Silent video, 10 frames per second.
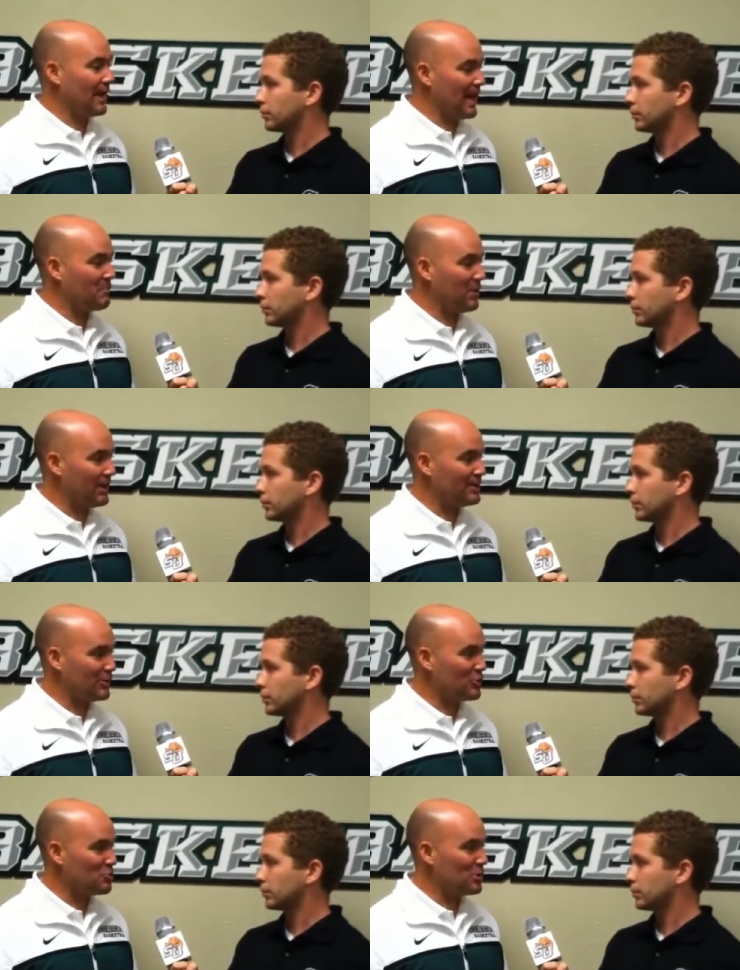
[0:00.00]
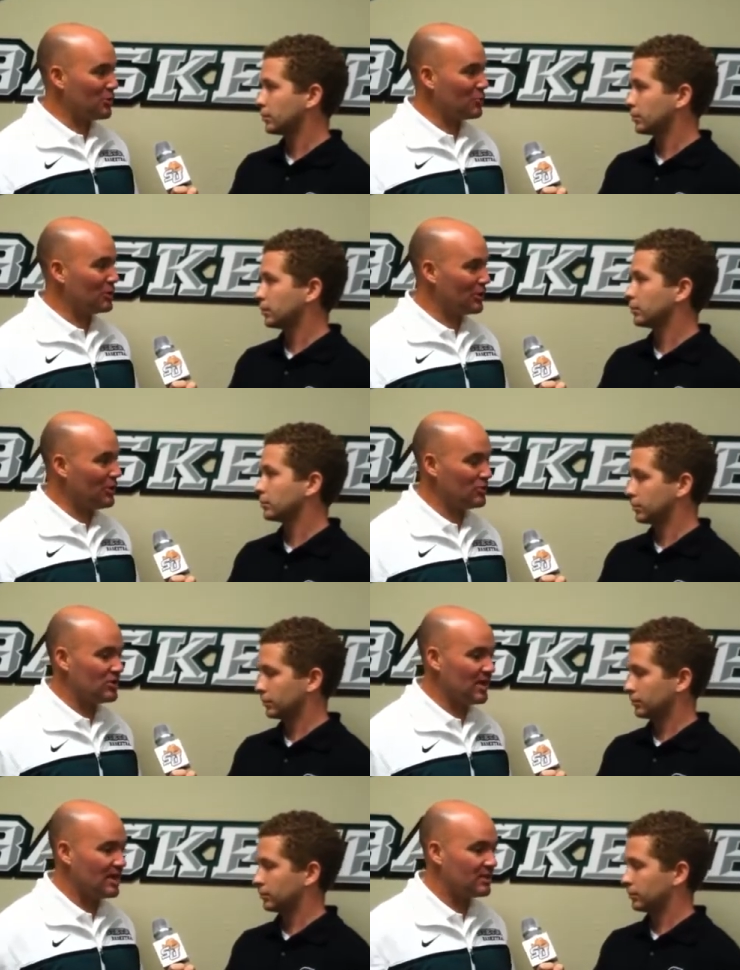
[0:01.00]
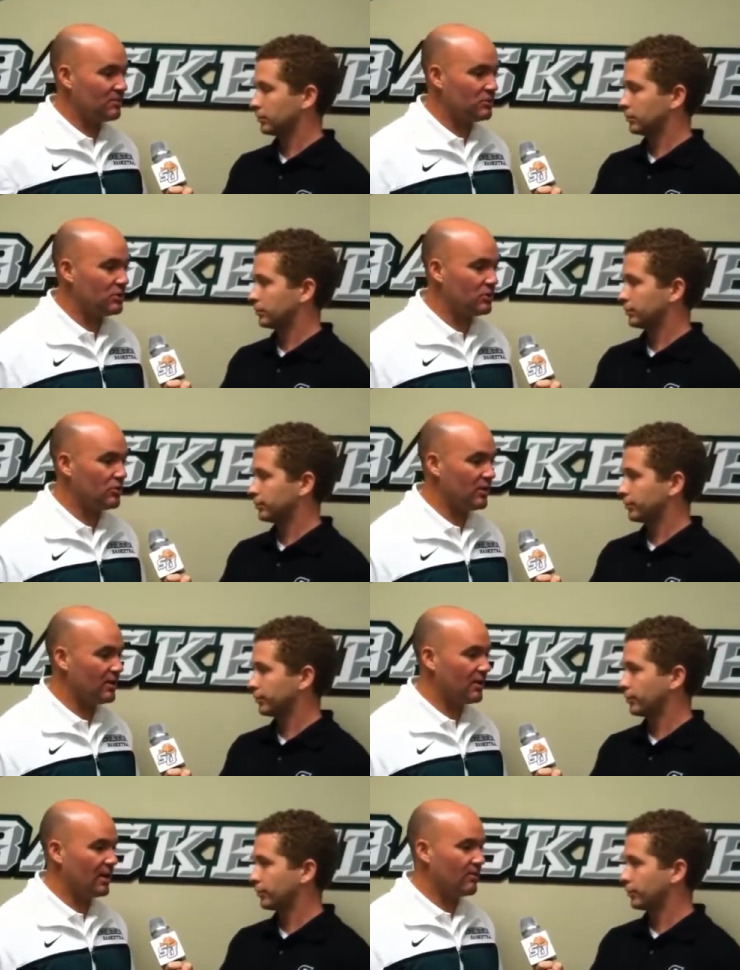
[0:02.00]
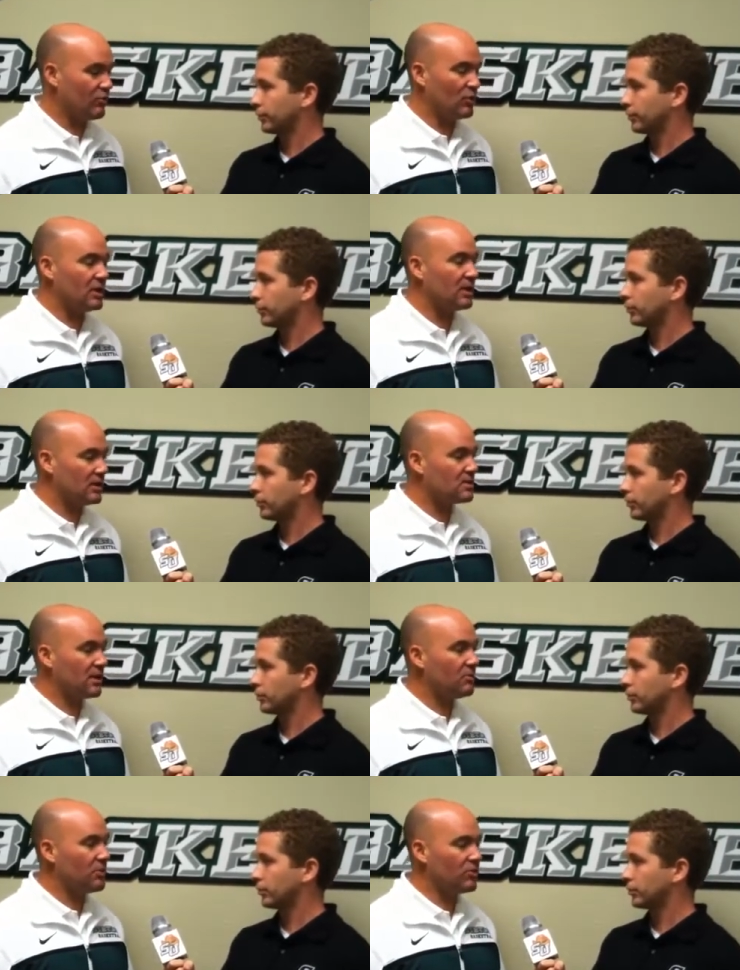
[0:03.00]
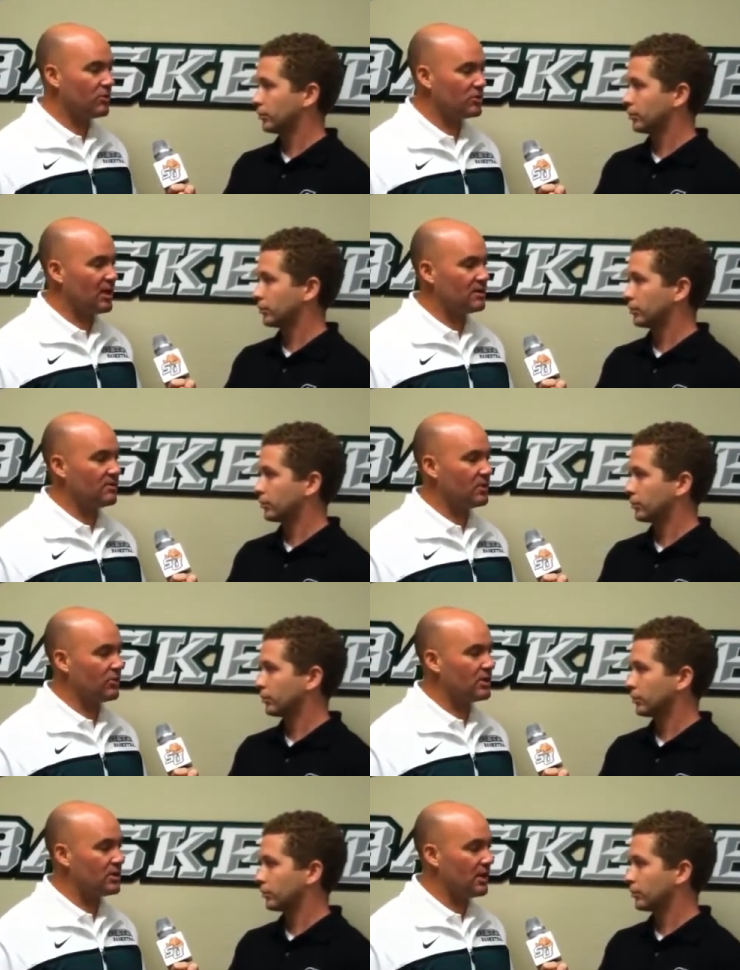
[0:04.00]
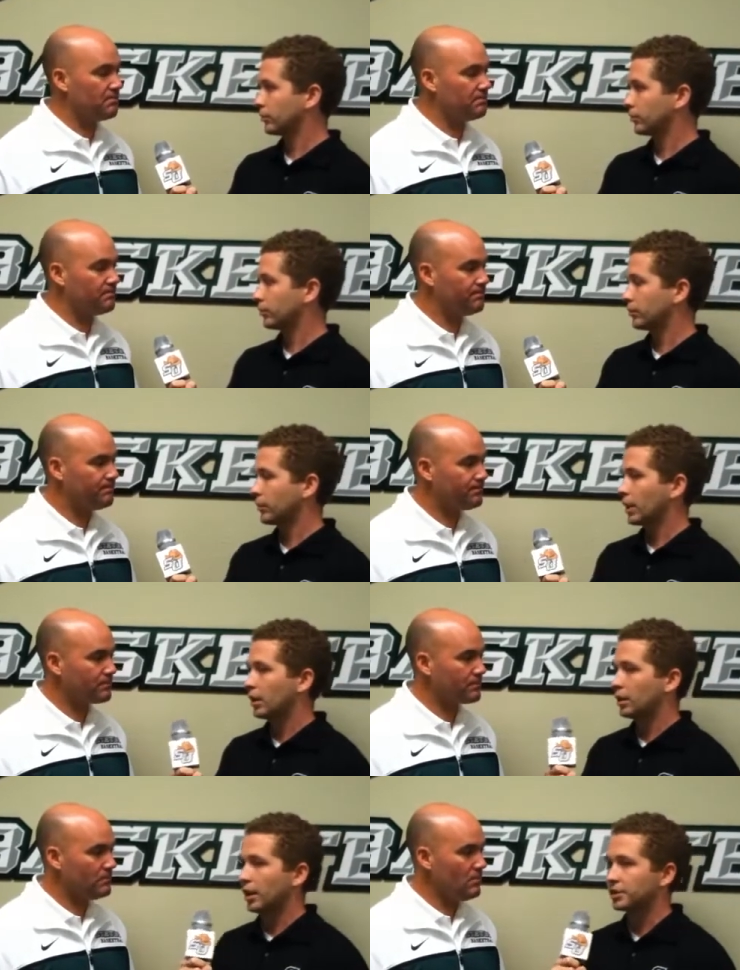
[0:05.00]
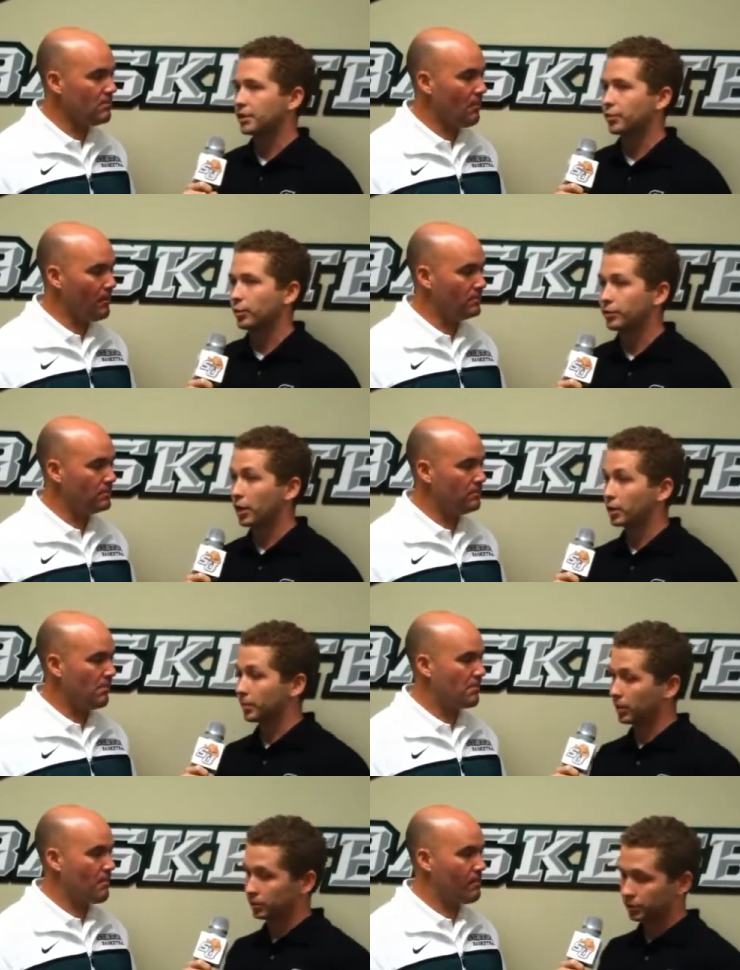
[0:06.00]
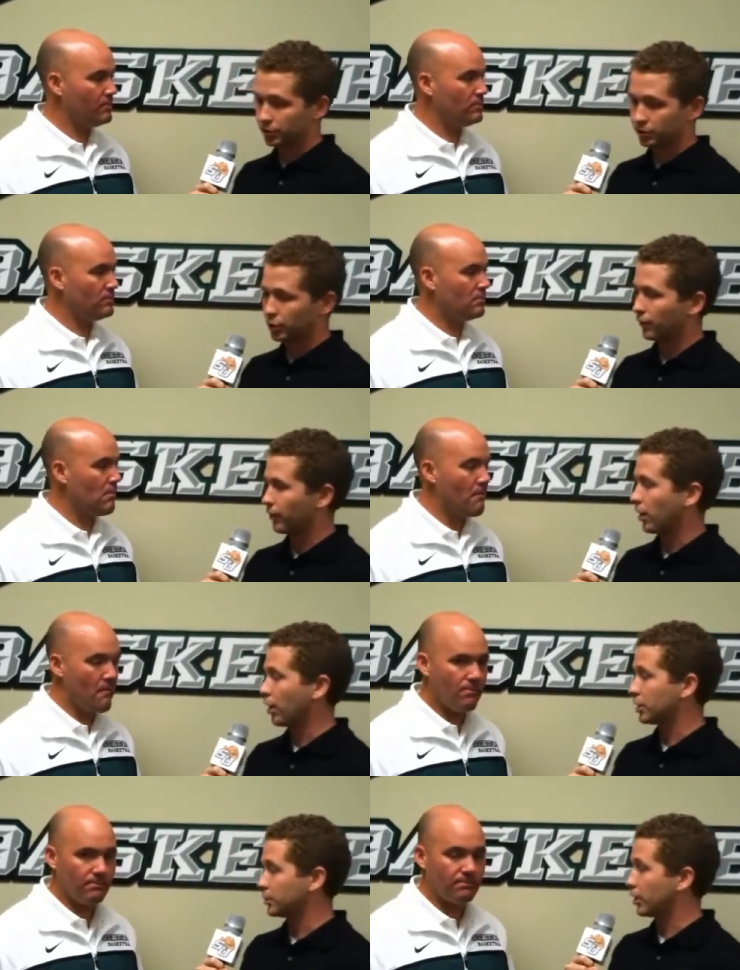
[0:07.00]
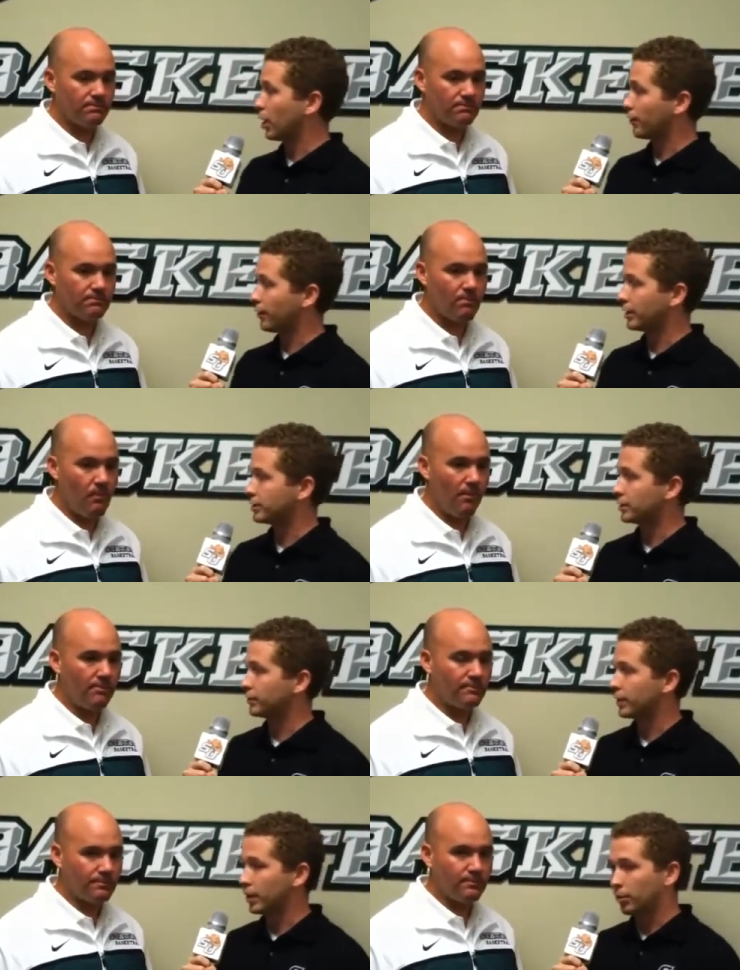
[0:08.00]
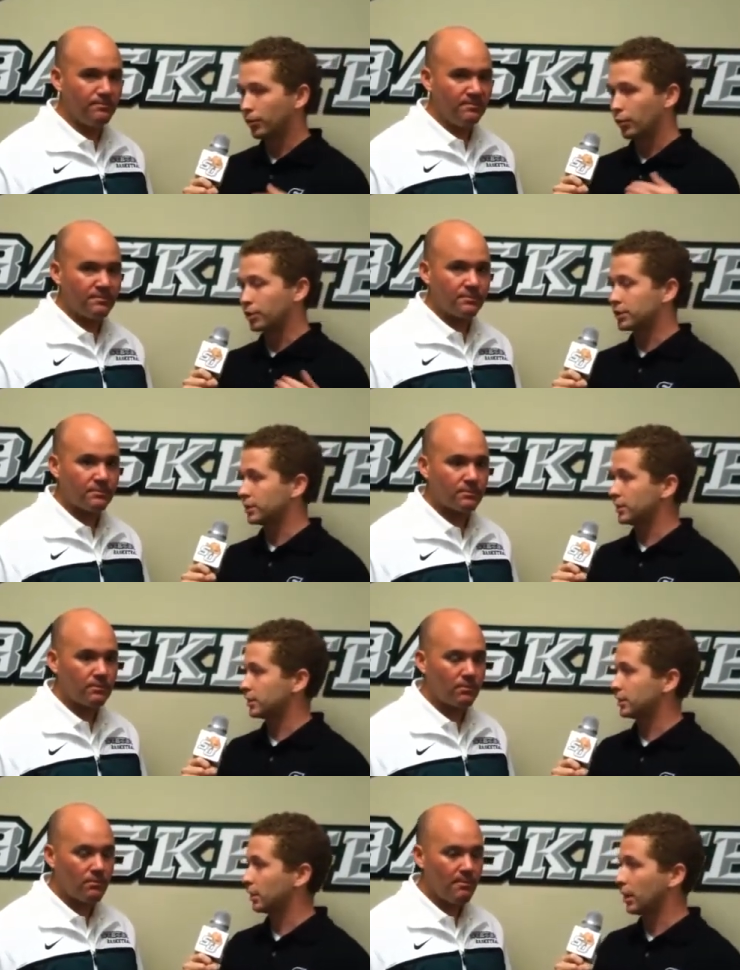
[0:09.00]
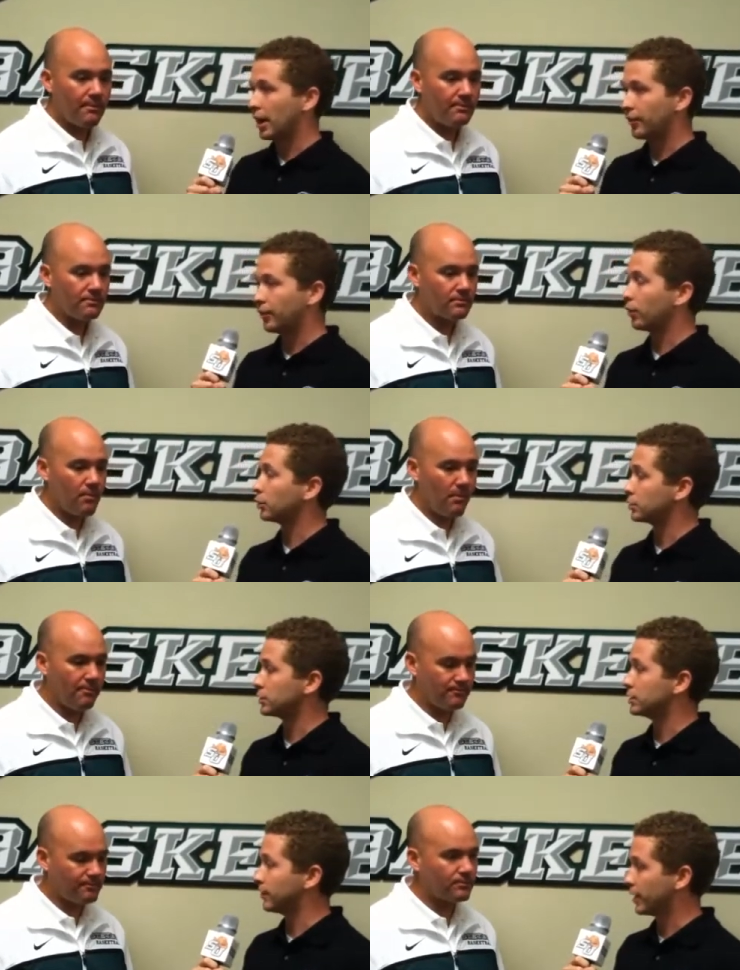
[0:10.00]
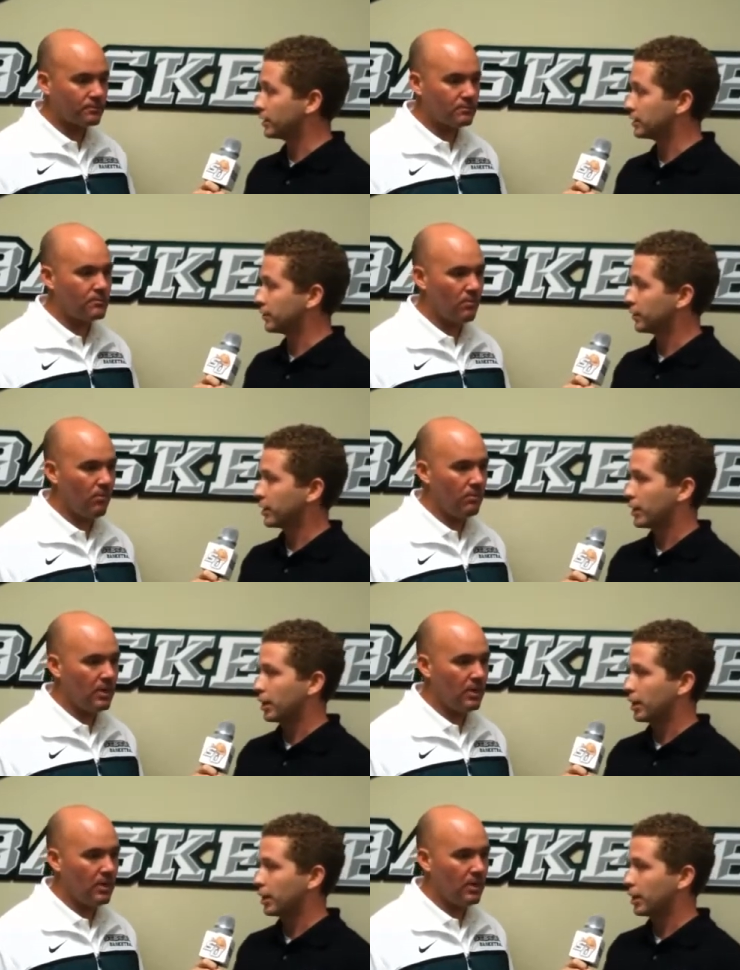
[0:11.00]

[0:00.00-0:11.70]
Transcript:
Speaker 1: a game plan, so to speak, or what the coaches ask them to do, that they have really excelled. Both those guys have done a great job
Speaker 2: a lot of stuff that we've talked about so far has been offensive. Before the season, a lot of the focus was defensive.